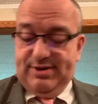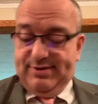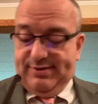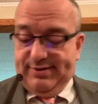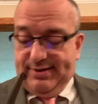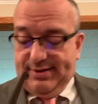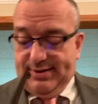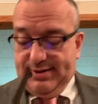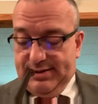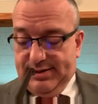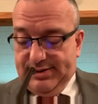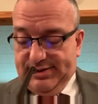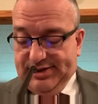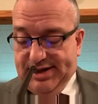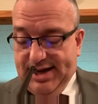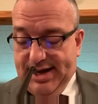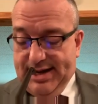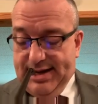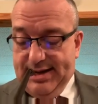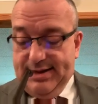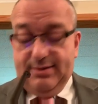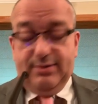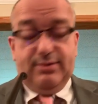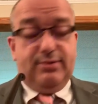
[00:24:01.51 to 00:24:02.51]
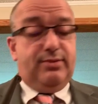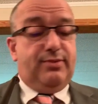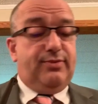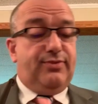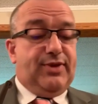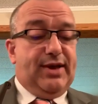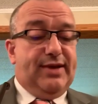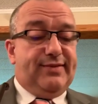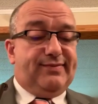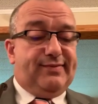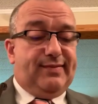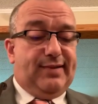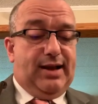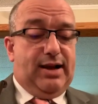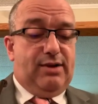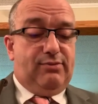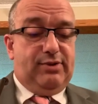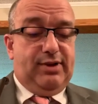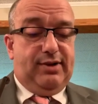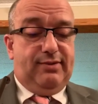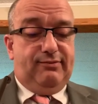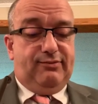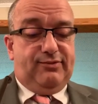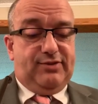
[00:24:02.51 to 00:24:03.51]
with me to 2
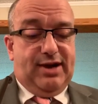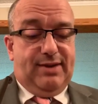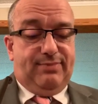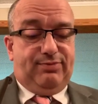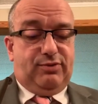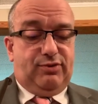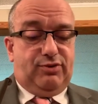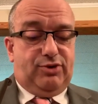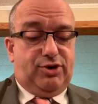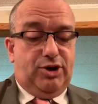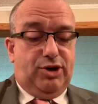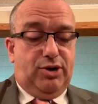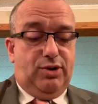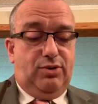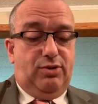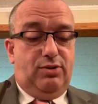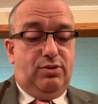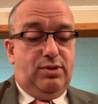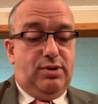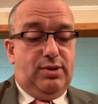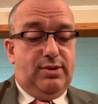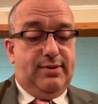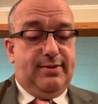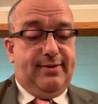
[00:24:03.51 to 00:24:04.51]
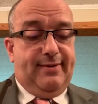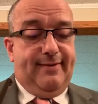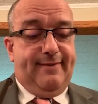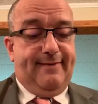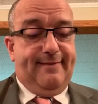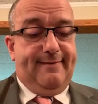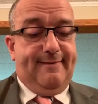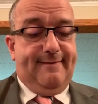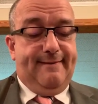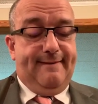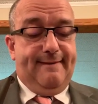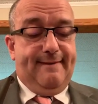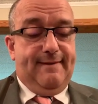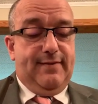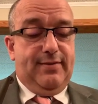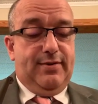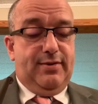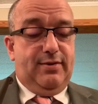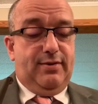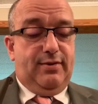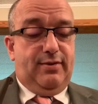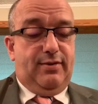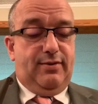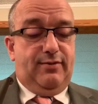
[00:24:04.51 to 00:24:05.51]
Thessalonians chapter 2,
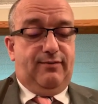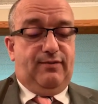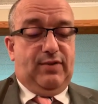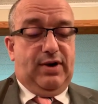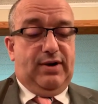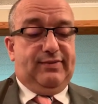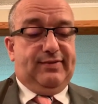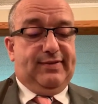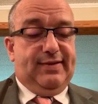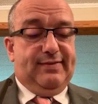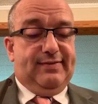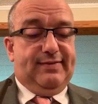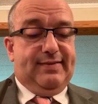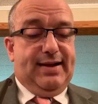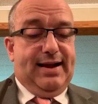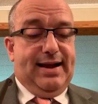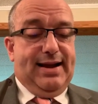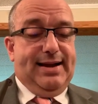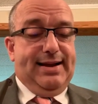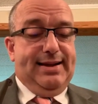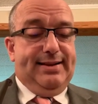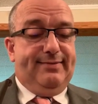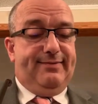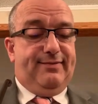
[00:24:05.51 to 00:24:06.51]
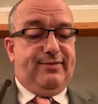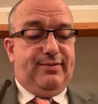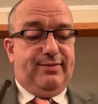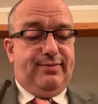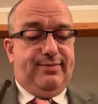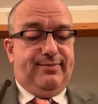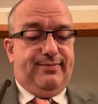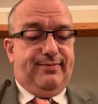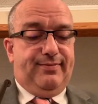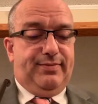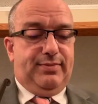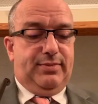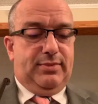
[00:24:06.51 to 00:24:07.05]
verses 8